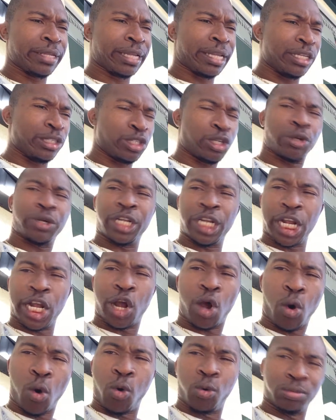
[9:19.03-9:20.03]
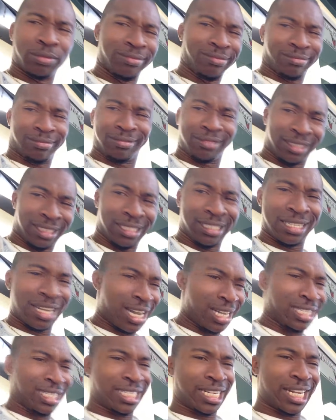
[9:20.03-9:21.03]
concerning their own
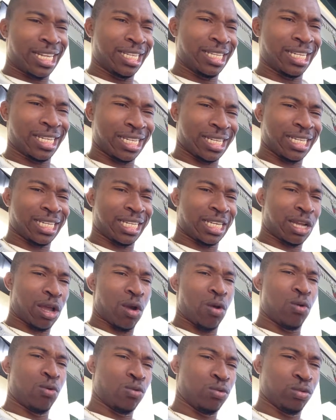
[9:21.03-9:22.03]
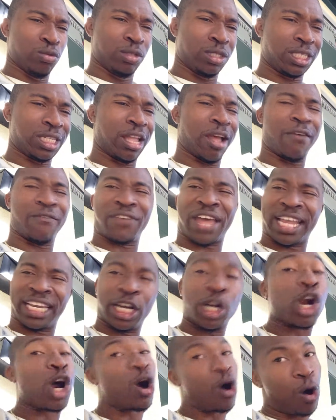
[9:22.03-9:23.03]
agenda and own stuff at
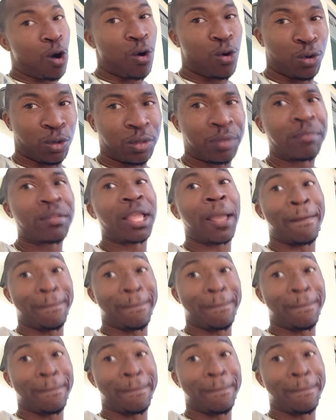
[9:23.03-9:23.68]
their own